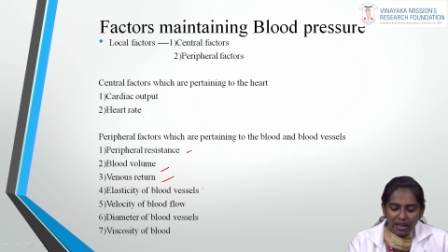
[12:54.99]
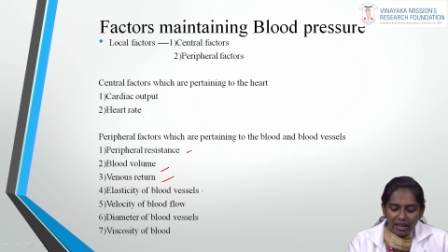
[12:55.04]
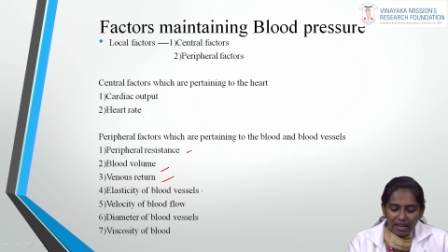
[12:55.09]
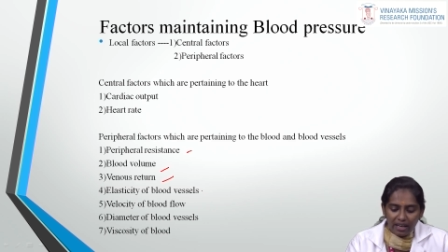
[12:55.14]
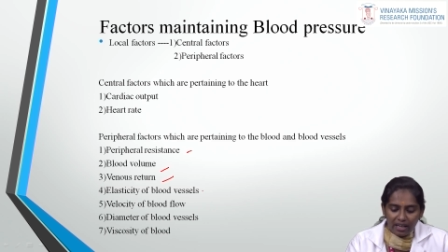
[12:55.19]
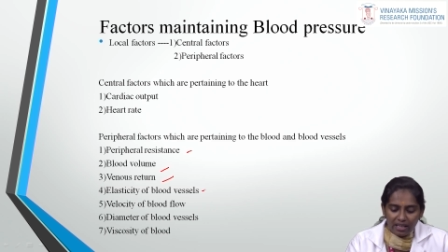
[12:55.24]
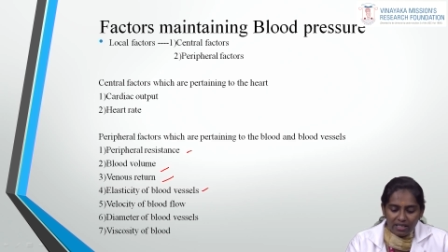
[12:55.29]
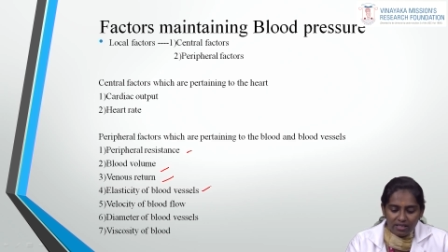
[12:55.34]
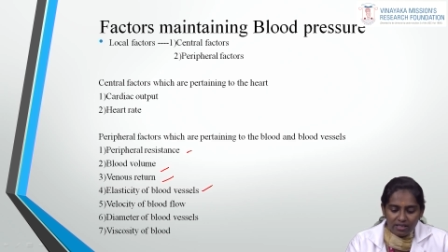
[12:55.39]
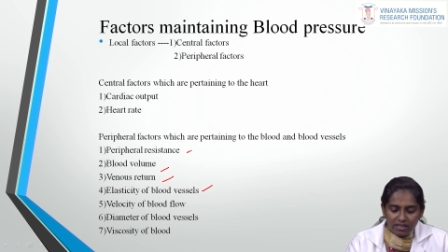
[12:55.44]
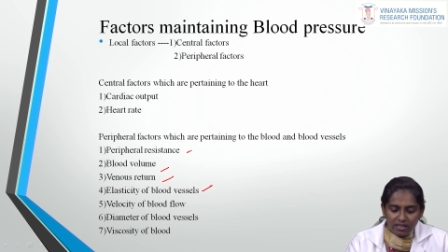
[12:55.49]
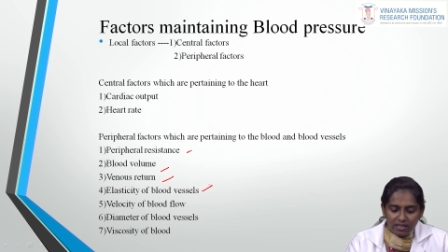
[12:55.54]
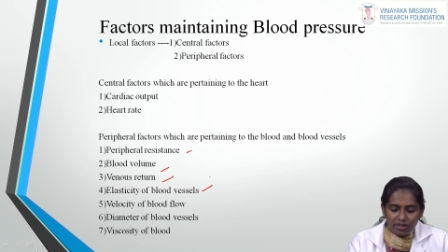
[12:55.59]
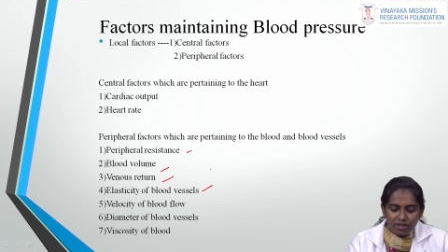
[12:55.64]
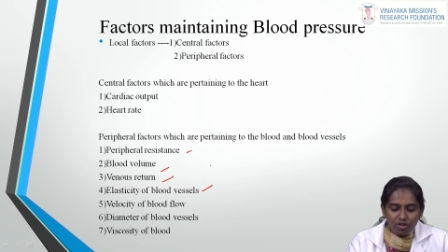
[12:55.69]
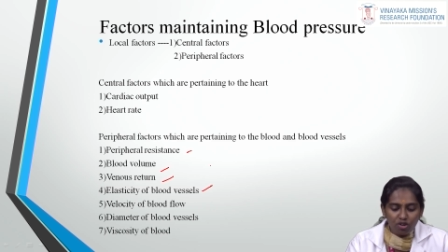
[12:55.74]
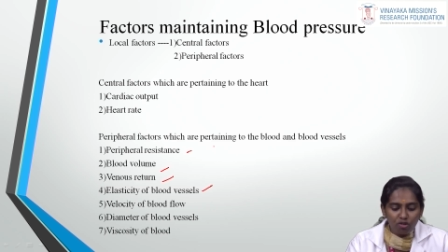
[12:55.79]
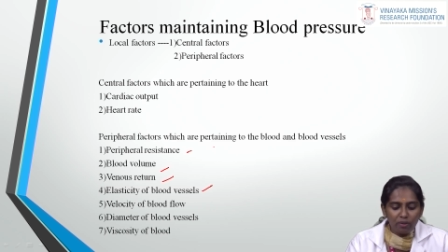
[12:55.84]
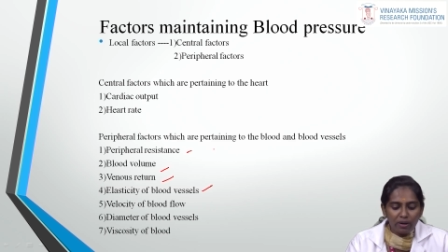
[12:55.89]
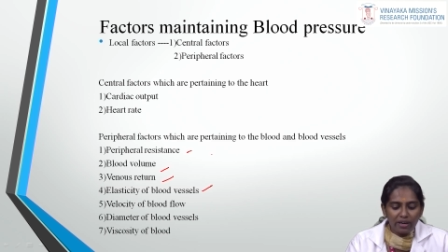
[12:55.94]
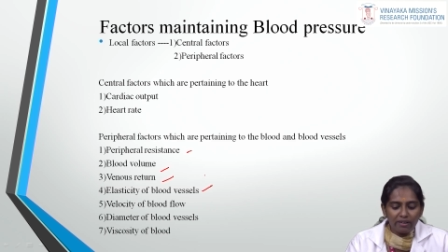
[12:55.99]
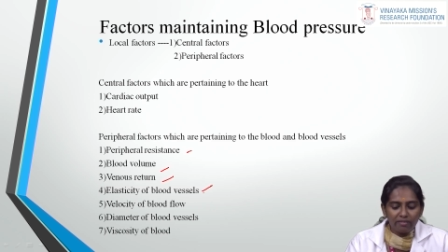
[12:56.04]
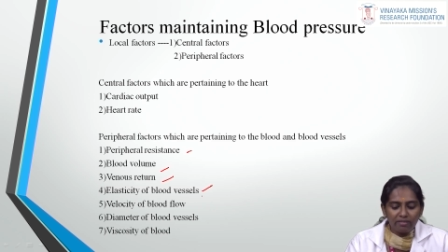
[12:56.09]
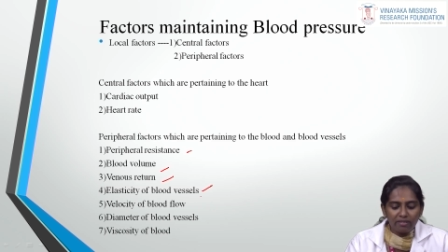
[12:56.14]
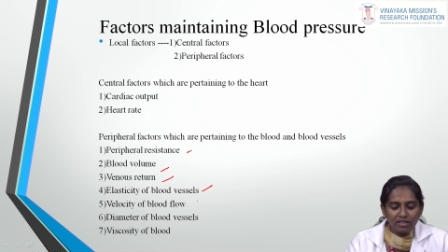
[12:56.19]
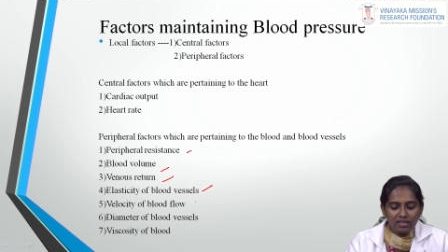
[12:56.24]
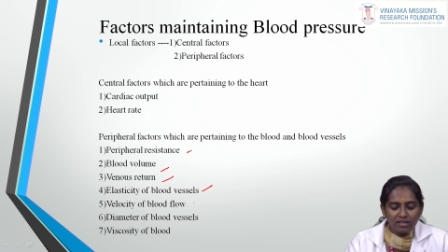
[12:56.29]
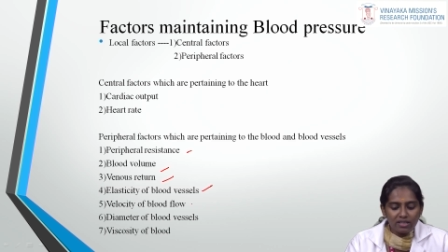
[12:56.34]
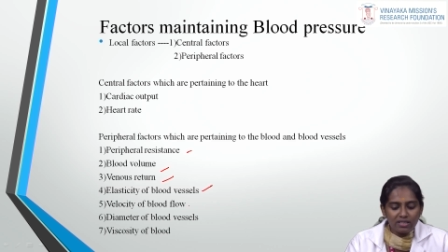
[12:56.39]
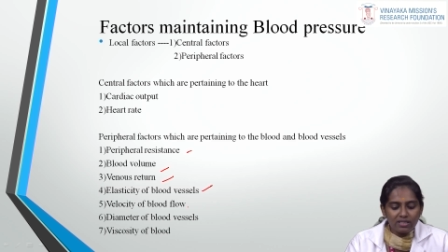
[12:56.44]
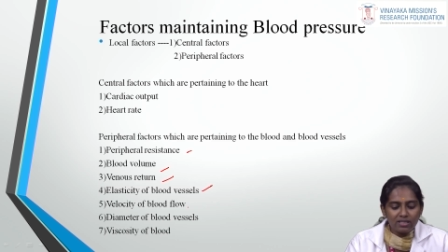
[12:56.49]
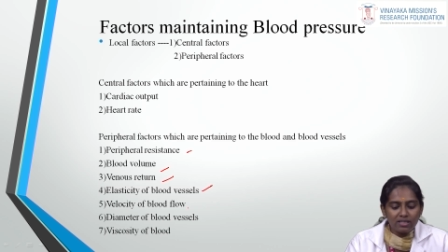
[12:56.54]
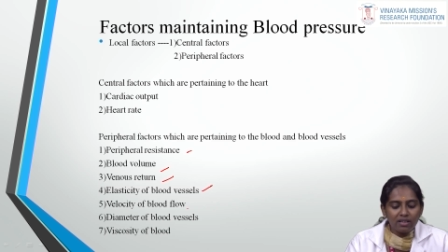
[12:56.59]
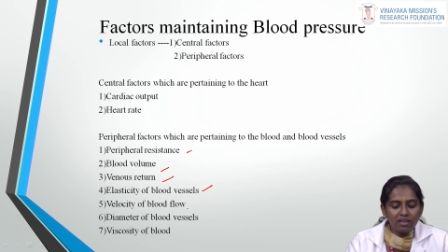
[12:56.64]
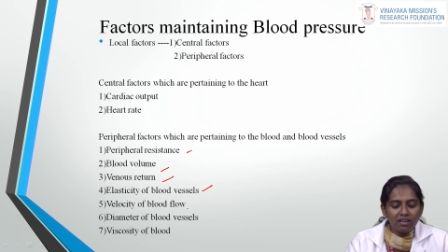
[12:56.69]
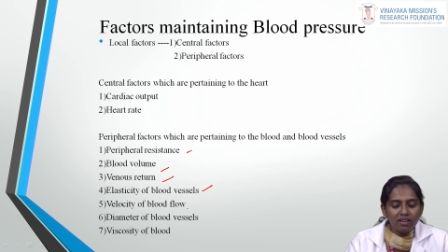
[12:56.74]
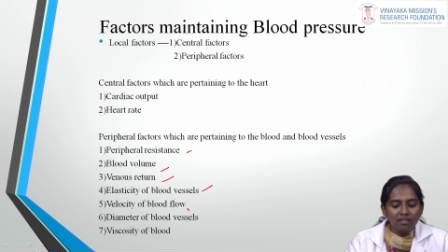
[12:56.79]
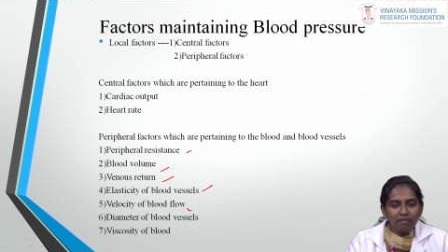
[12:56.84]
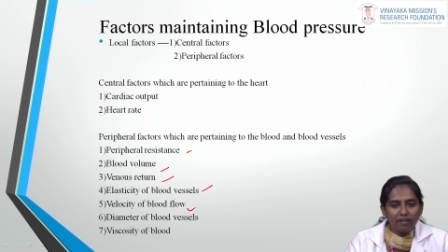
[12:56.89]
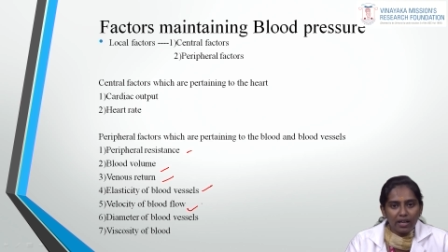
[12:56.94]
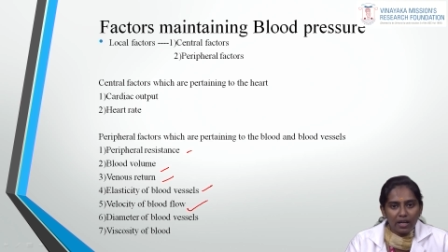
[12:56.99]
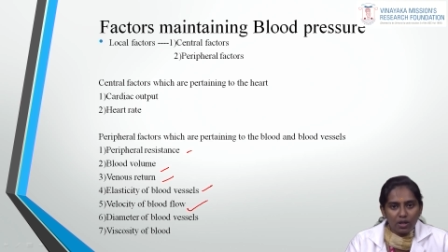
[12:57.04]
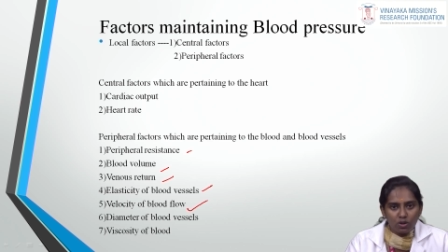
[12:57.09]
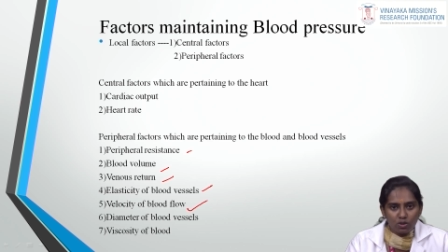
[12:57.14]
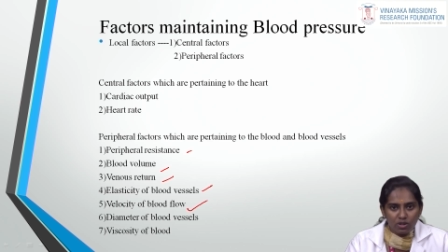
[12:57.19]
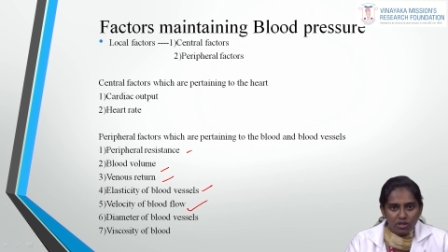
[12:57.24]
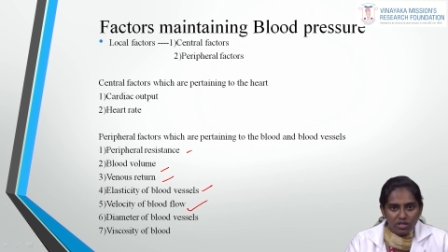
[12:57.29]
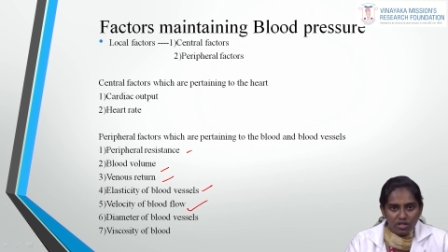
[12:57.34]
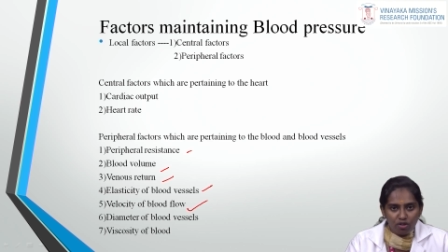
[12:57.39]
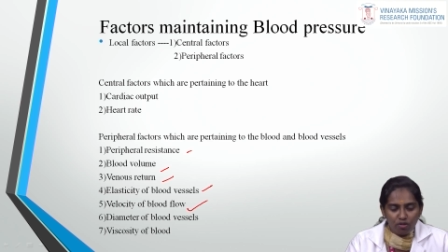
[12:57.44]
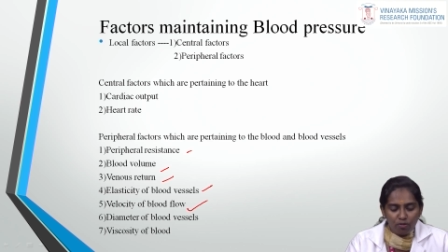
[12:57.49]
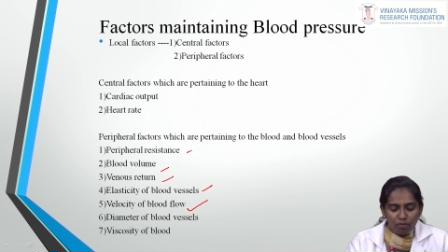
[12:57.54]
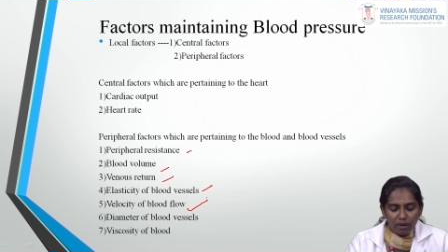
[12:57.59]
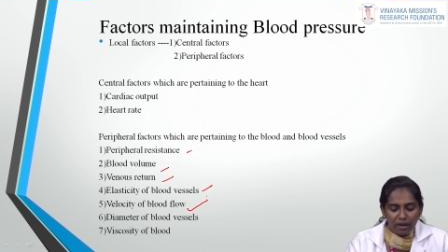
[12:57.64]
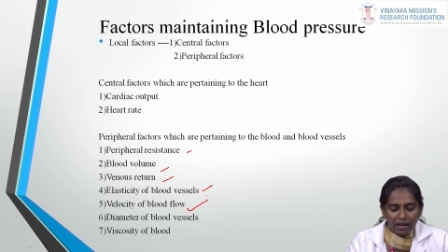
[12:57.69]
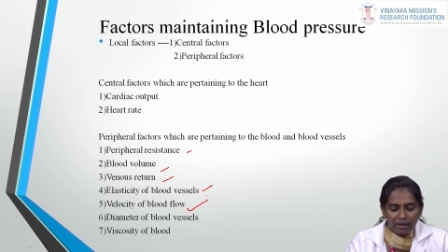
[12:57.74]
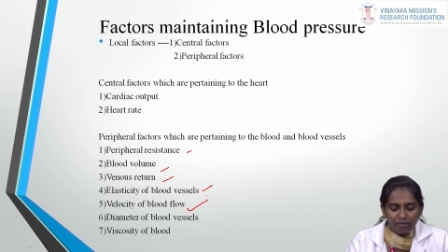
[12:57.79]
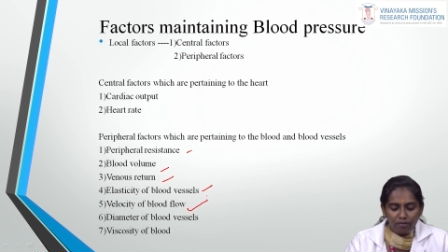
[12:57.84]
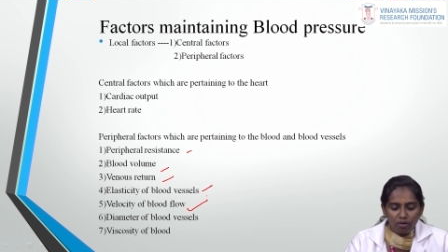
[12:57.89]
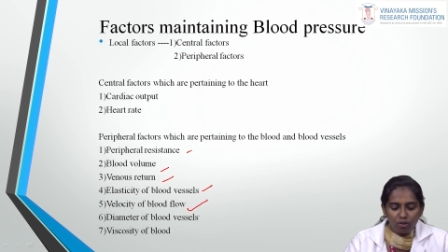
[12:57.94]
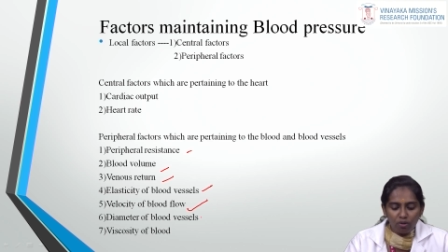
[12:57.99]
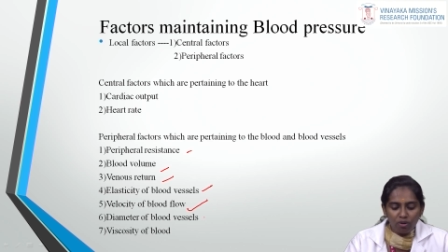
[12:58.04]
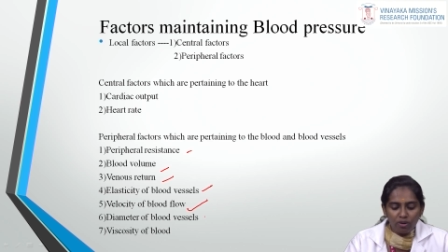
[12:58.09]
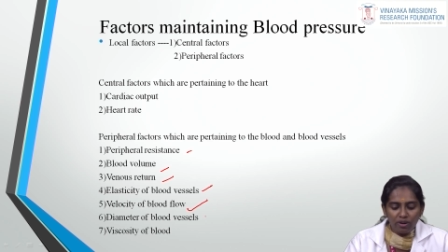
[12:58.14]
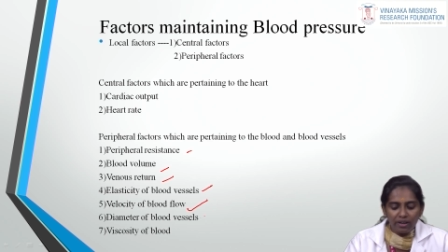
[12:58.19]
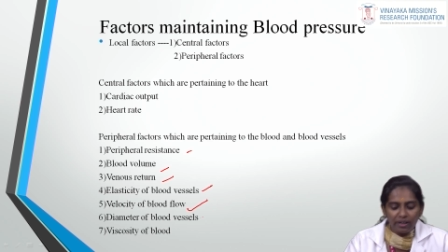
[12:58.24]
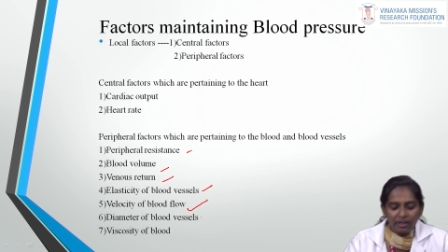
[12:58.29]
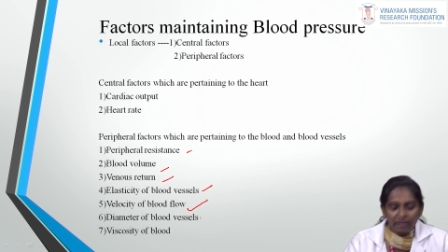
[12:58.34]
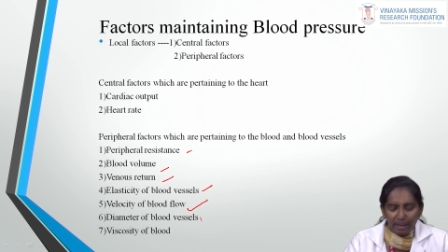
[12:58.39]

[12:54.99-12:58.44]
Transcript: elasticity of blood vessels, velocity of blood flow,